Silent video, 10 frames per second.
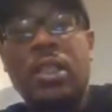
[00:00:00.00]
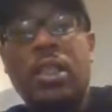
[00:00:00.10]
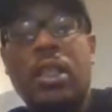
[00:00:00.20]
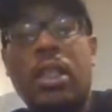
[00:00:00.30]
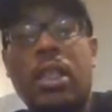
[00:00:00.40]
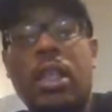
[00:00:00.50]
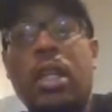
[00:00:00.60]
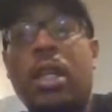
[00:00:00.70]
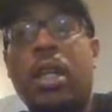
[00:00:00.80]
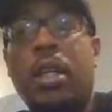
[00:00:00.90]

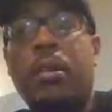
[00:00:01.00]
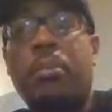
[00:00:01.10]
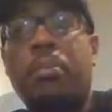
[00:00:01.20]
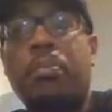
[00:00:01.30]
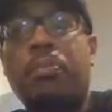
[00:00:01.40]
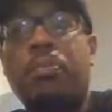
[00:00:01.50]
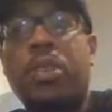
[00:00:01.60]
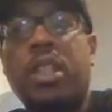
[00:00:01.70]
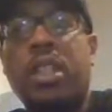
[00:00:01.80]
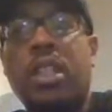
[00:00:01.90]
to,
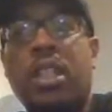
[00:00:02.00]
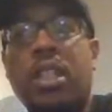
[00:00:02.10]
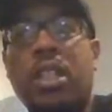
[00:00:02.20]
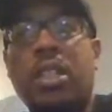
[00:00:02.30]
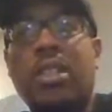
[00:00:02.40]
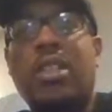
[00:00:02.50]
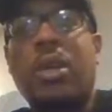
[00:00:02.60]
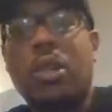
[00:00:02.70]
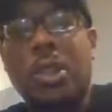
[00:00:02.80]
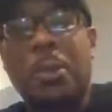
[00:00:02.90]

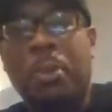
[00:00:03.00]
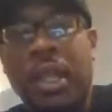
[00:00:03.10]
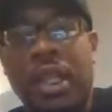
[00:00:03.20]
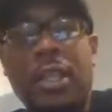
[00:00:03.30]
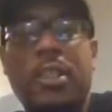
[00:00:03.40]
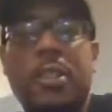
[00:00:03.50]
so to speak,